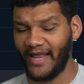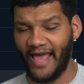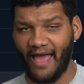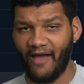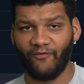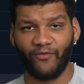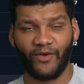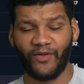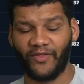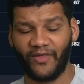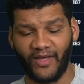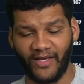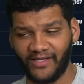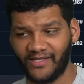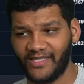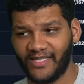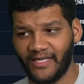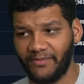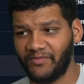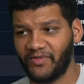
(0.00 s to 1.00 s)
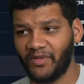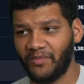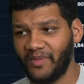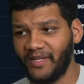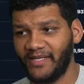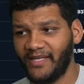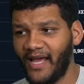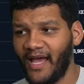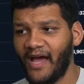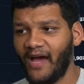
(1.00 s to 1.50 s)
Everything seems to be
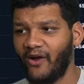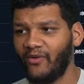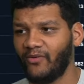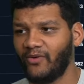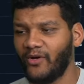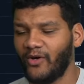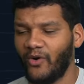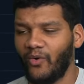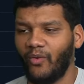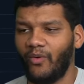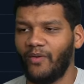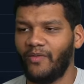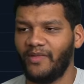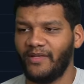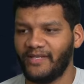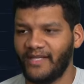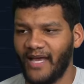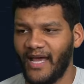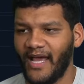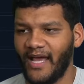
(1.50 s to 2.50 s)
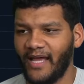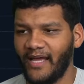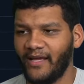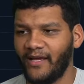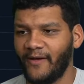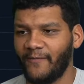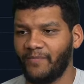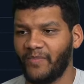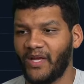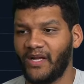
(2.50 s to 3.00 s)
down on the day,
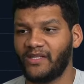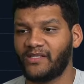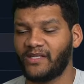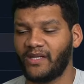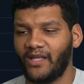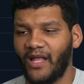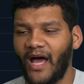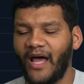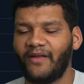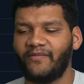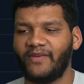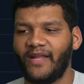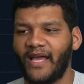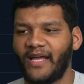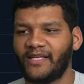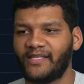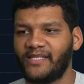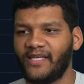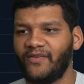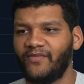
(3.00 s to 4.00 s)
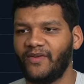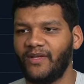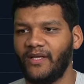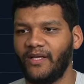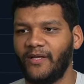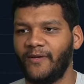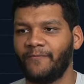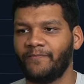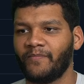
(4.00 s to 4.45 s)
and it's a lot of negativity.